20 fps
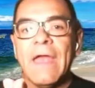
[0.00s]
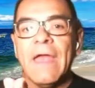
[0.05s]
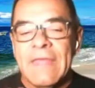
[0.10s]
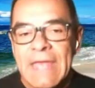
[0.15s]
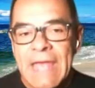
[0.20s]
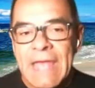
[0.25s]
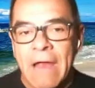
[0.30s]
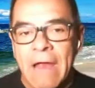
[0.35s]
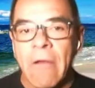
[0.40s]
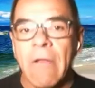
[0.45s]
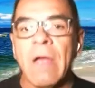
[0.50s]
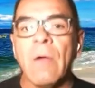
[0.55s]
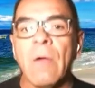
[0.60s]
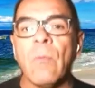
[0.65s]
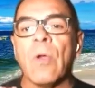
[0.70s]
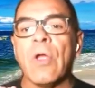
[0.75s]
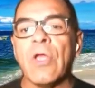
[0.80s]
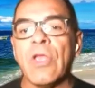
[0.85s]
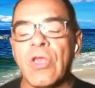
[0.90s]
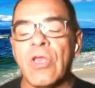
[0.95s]
the area
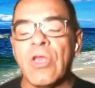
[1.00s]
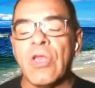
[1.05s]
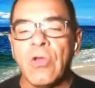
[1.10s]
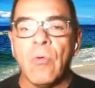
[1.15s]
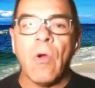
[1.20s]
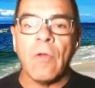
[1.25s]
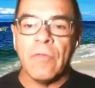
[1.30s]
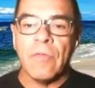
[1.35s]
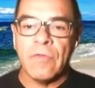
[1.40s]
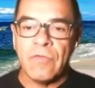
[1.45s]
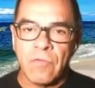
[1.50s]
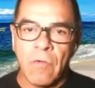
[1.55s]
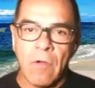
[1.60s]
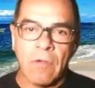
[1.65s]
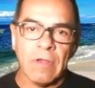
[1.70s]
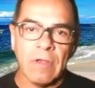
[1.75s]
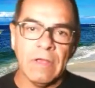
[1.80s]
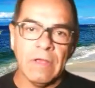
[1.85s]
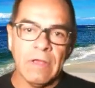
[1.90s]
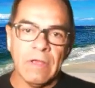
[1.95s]
where you are the
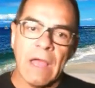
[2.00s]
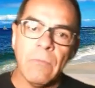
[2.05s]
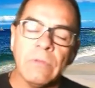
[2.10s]
strongest.